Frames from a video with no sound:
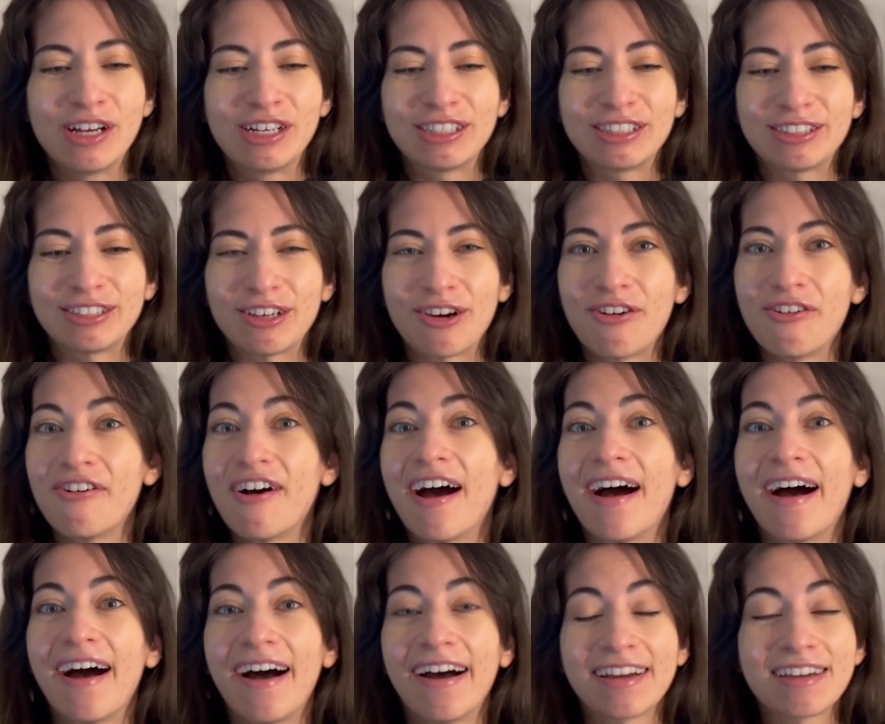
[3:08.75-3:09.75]

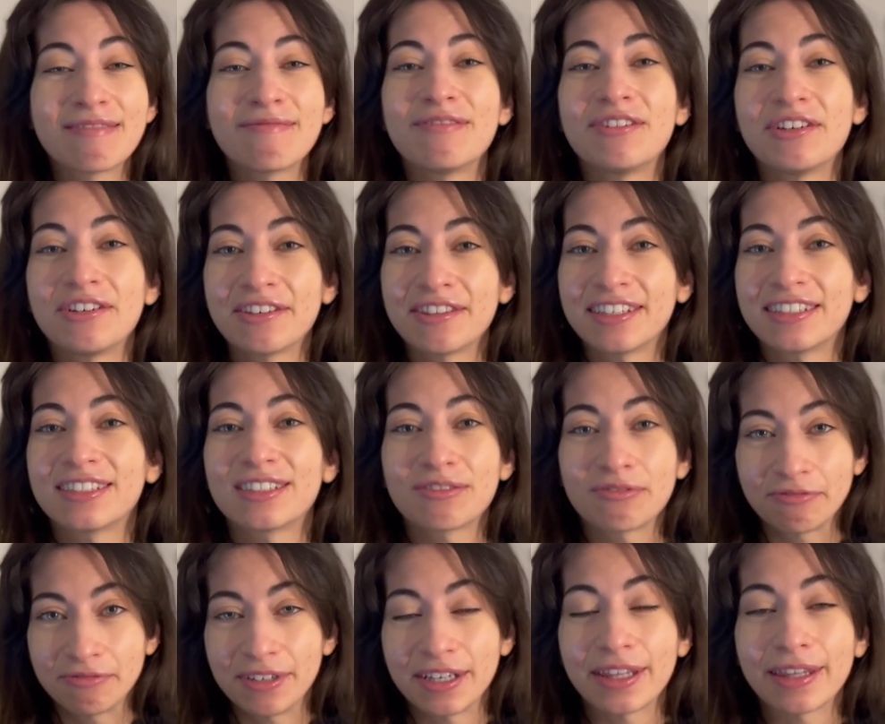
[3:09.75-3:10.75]
So I am doing
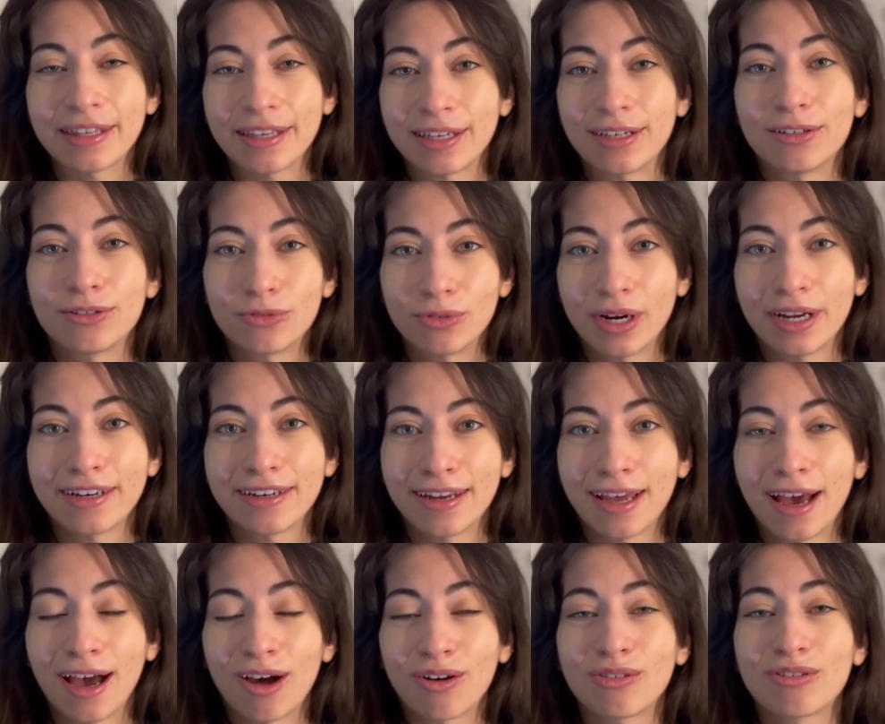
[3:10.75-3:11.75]
this with you right
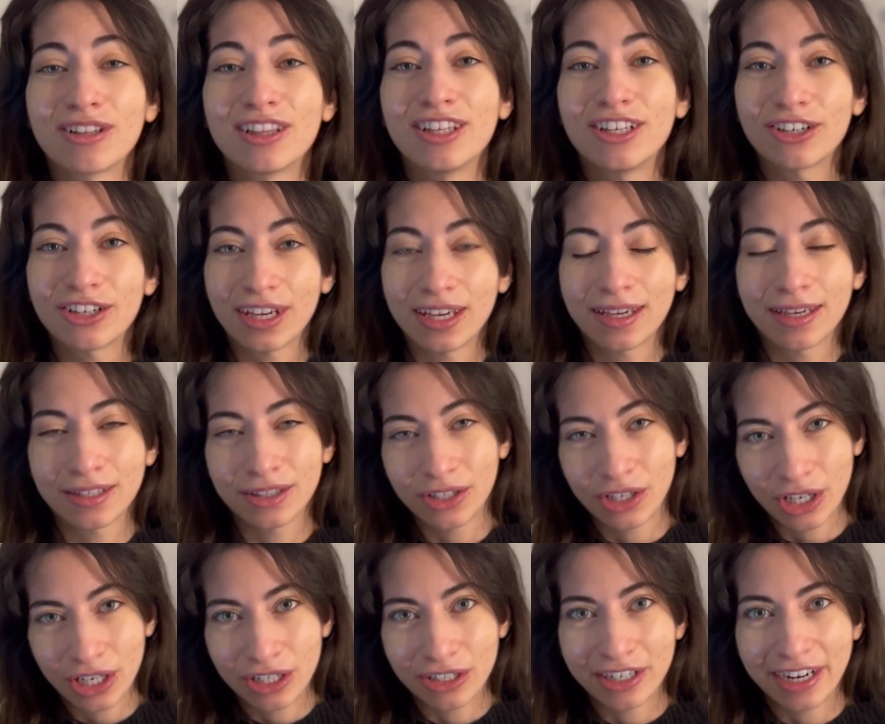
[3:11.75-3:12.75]
now, looking at
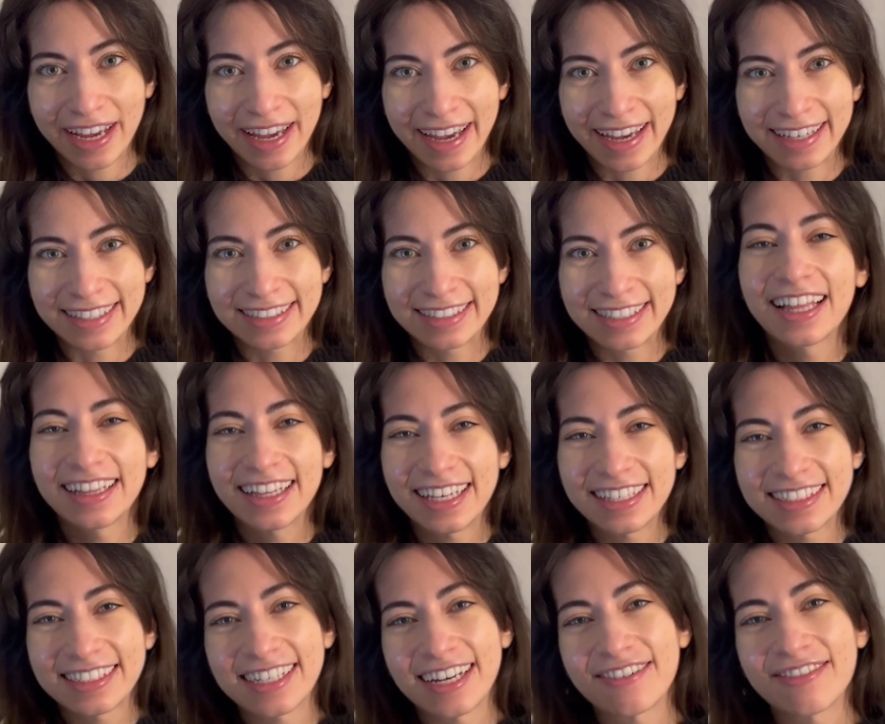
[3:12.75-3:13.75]
the year ahead.
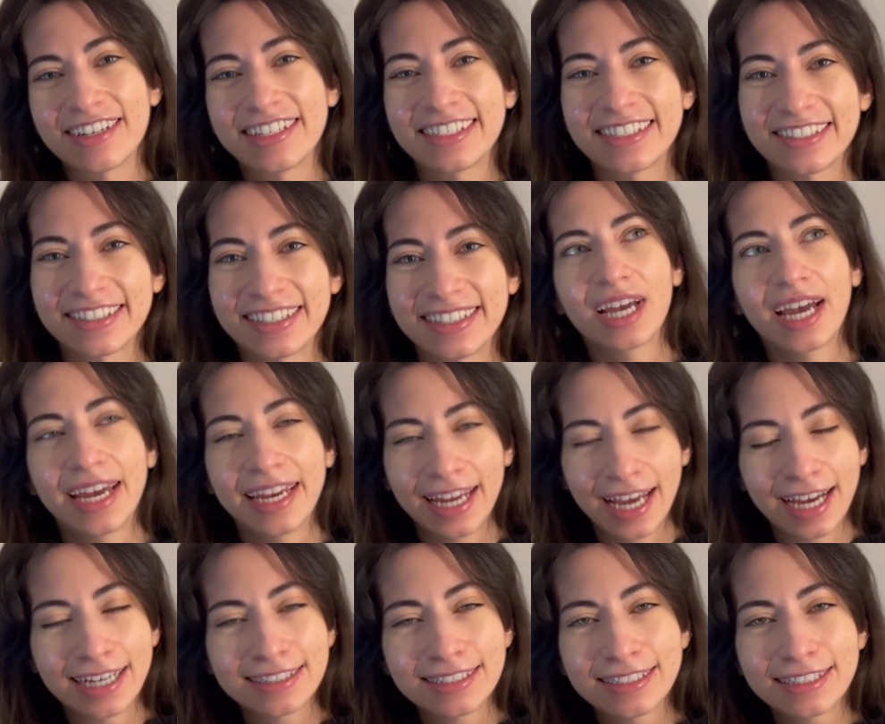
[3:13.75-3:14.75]
Let's dive into it. And
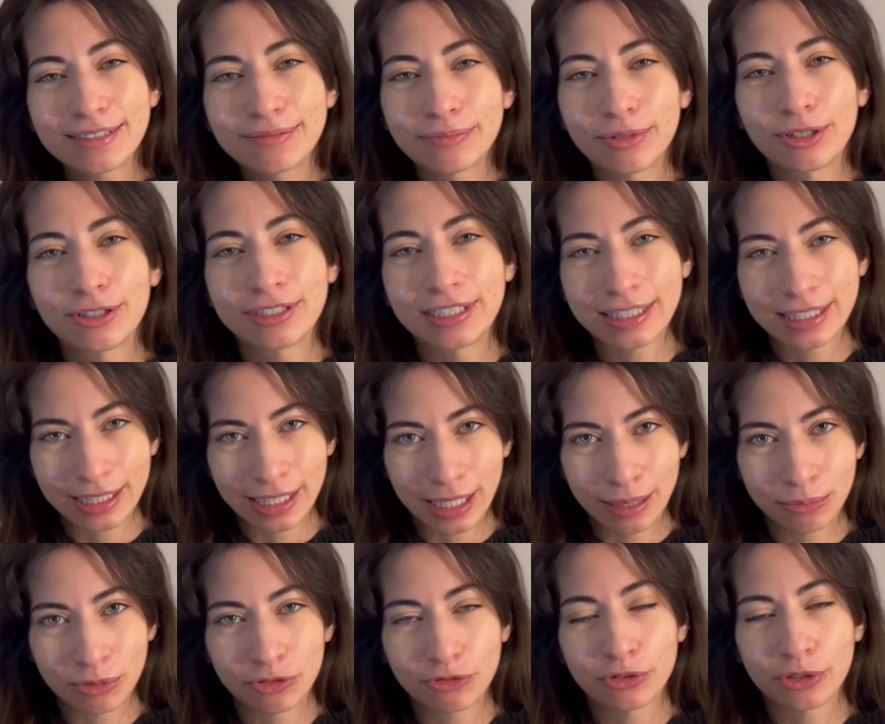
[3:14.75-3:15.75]
as a small
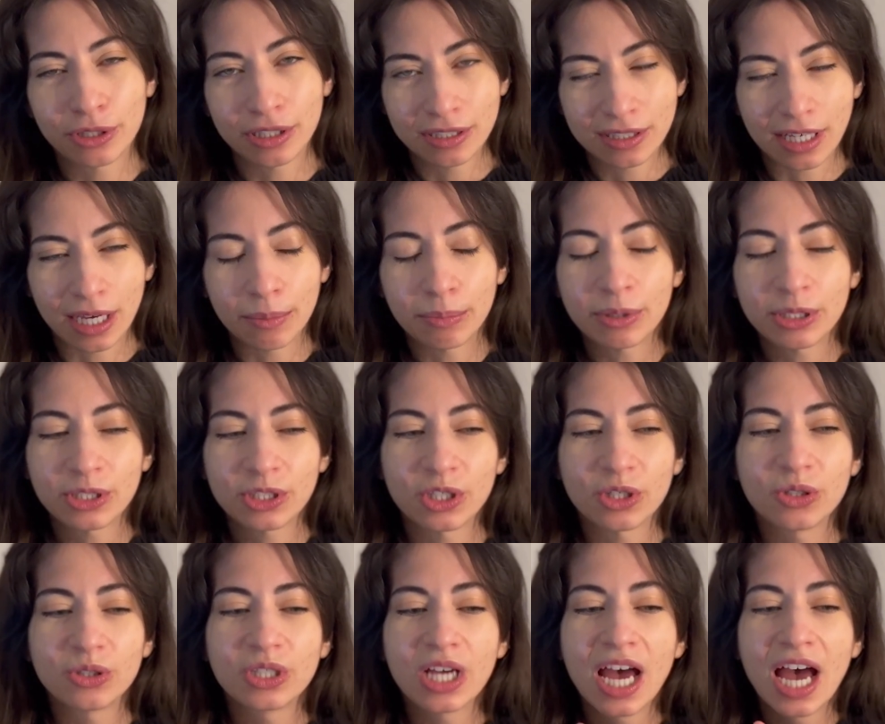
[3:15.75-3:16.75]
disclaimer for this
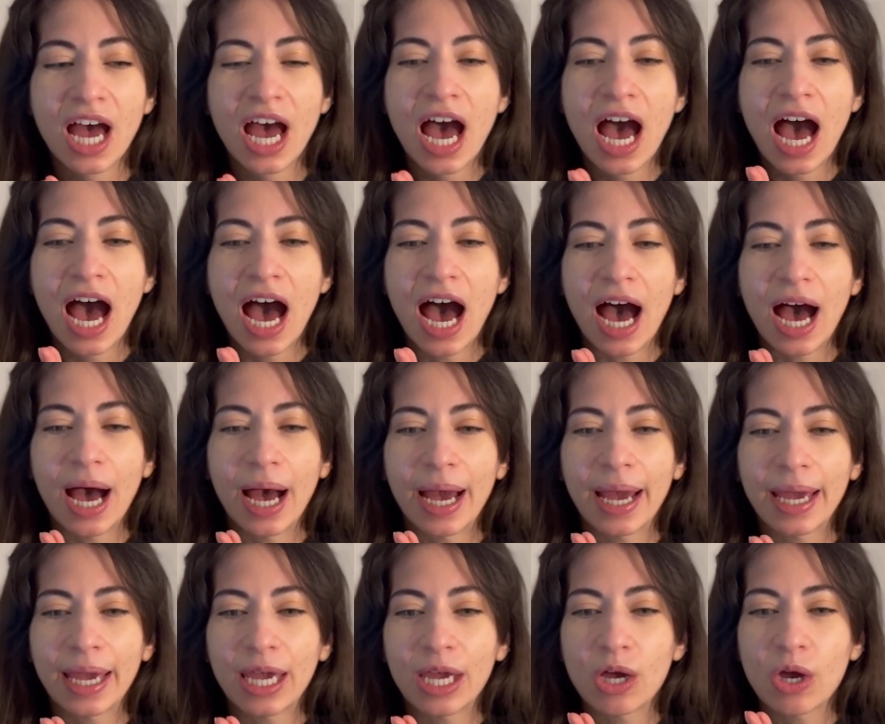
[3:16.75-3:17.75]
episode,
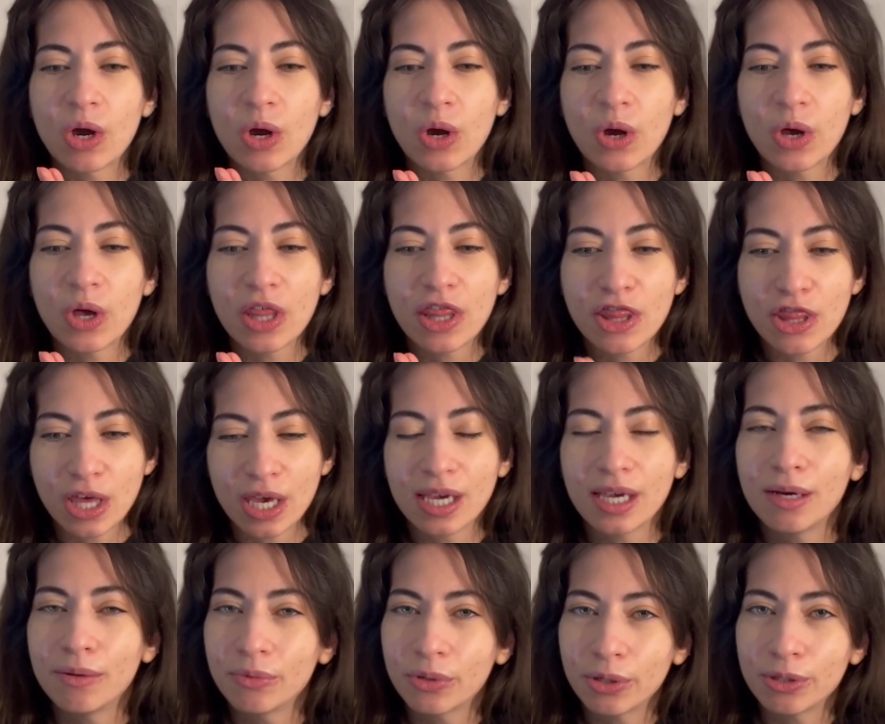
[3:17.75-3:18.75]
I
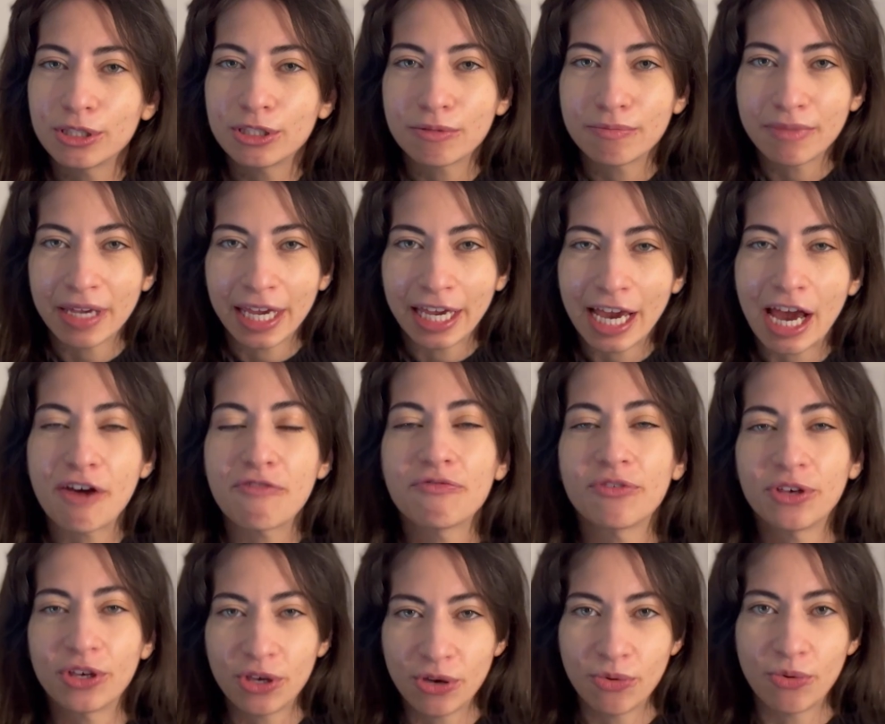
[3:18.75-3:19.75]
think I'm going to make a
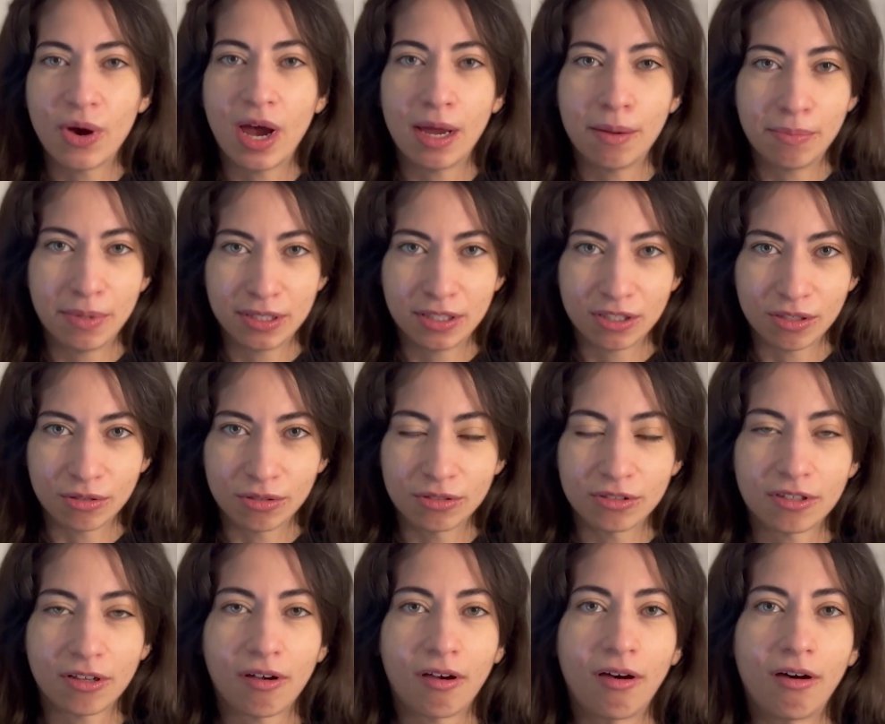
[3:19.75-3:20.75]
few
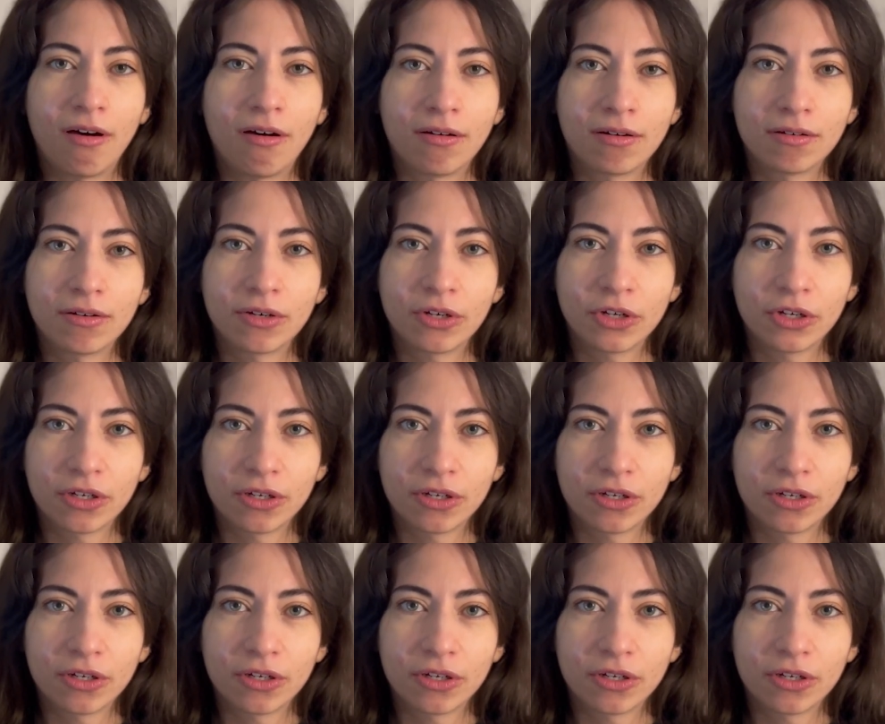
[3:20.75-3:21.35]
episodes on